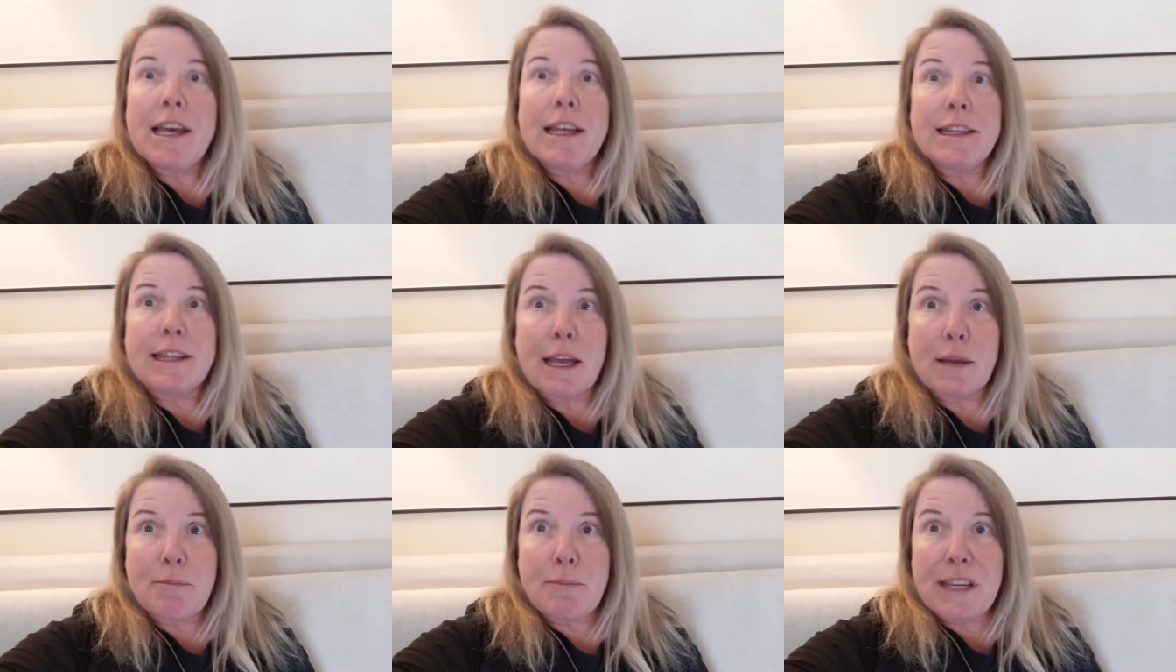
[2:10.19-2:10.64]

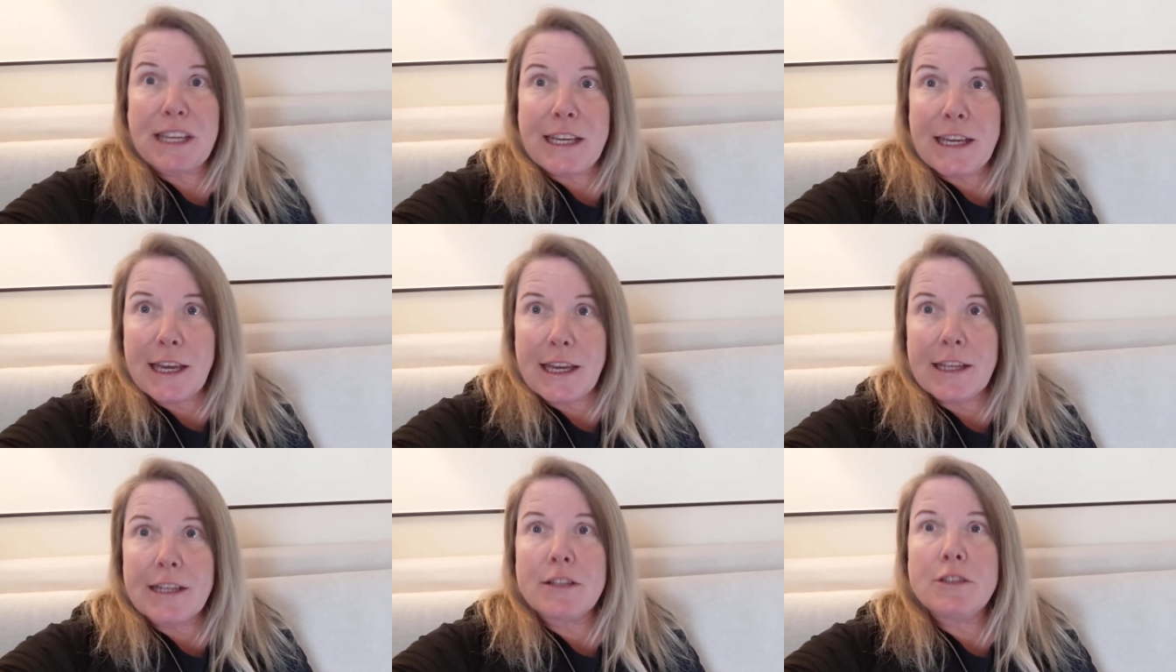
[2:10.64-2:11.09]
they
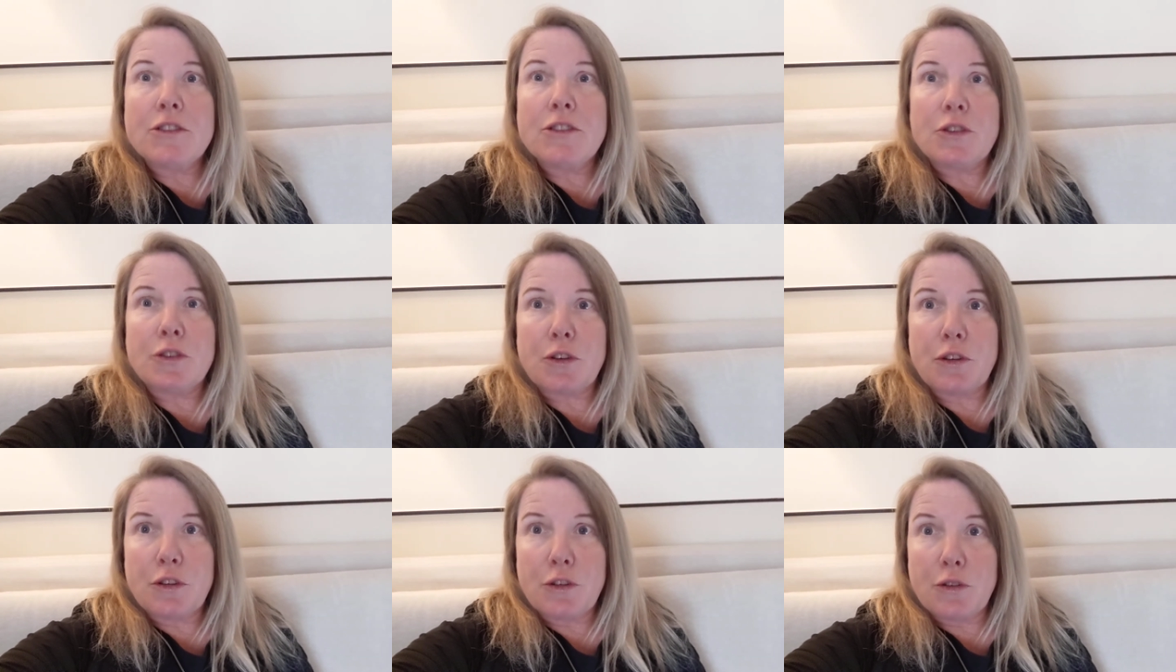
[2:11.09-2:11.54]
begin
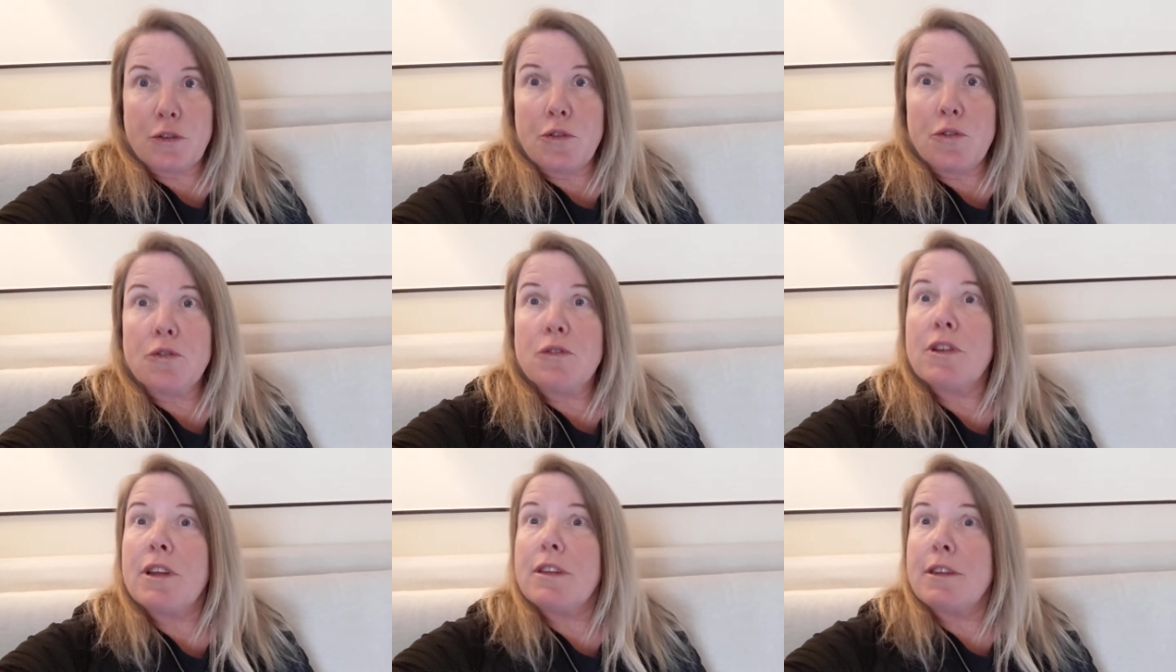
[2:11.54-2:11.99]
to
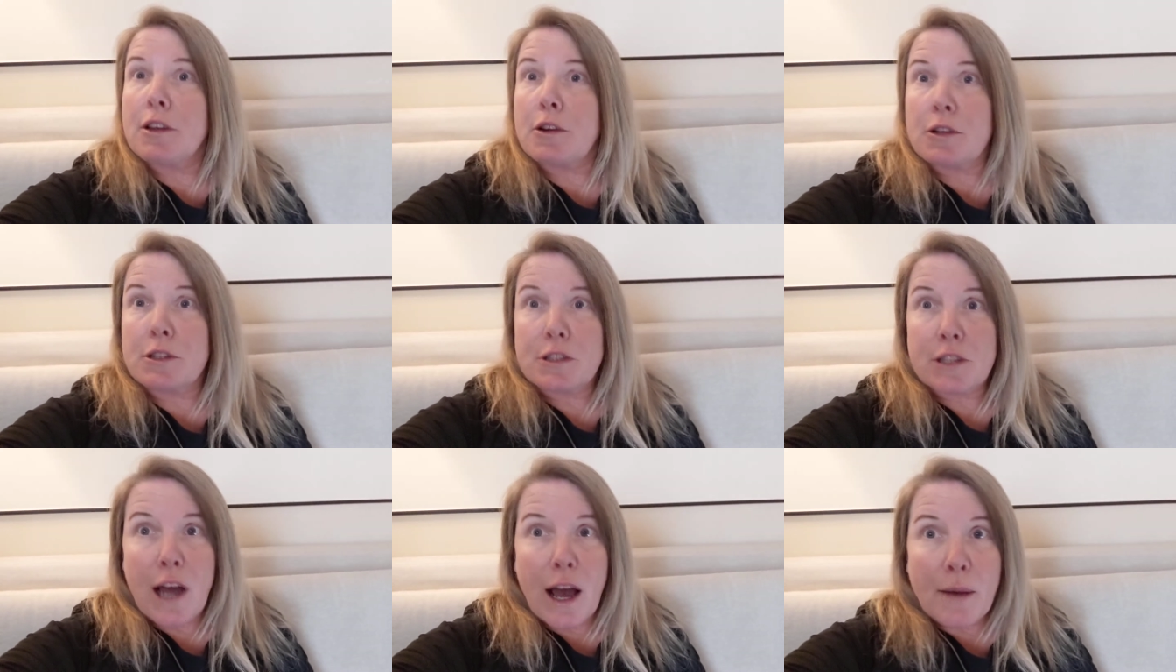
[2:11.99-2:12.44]
use their
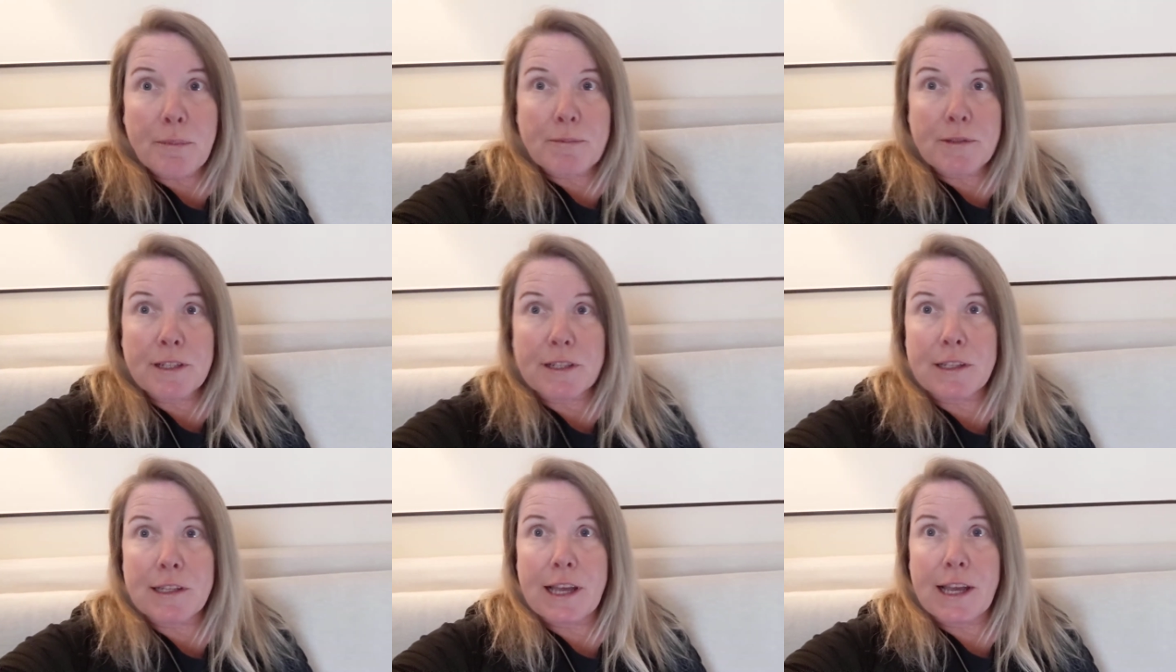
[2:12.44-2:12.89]

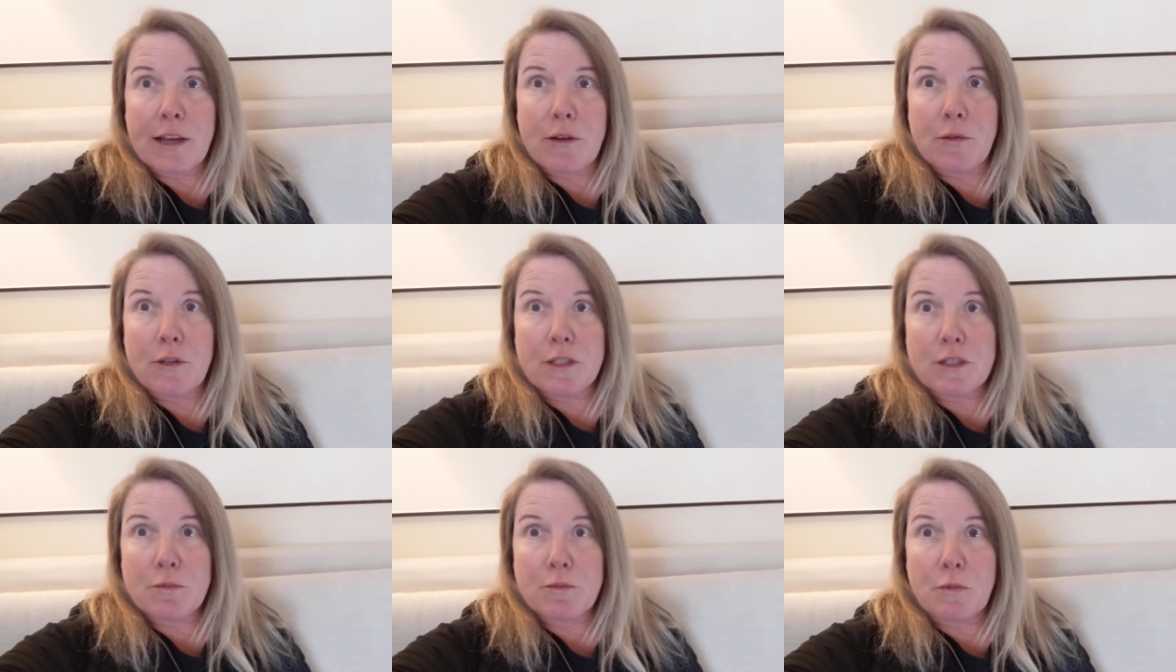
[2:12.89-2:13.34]
adopted
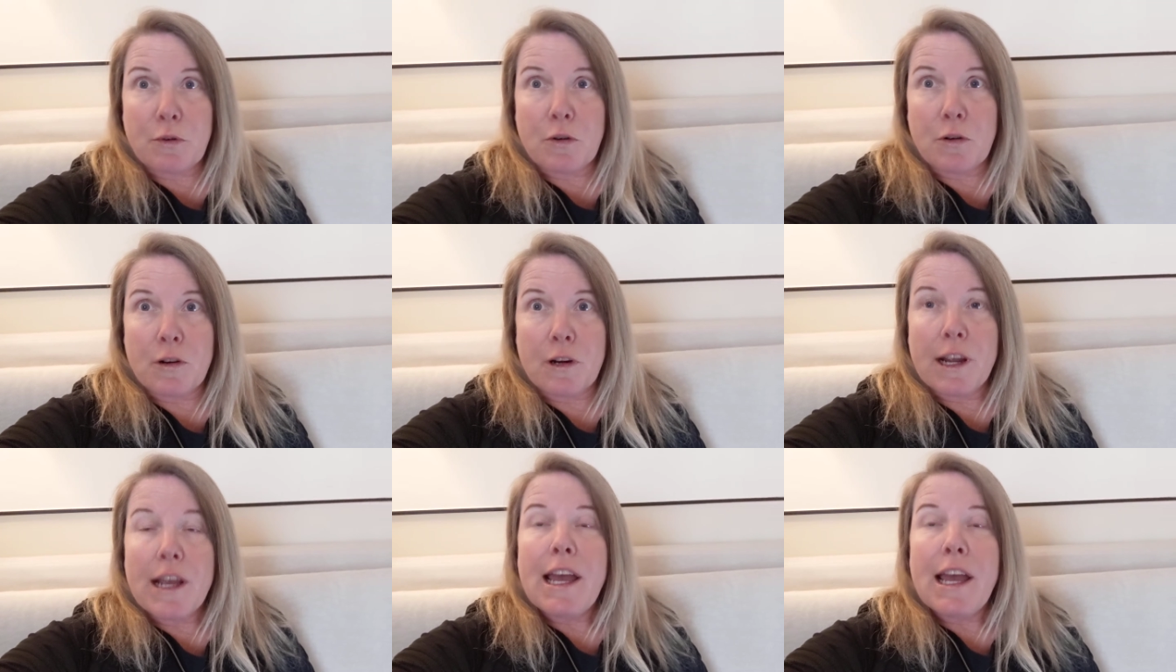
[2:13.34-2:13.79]
language more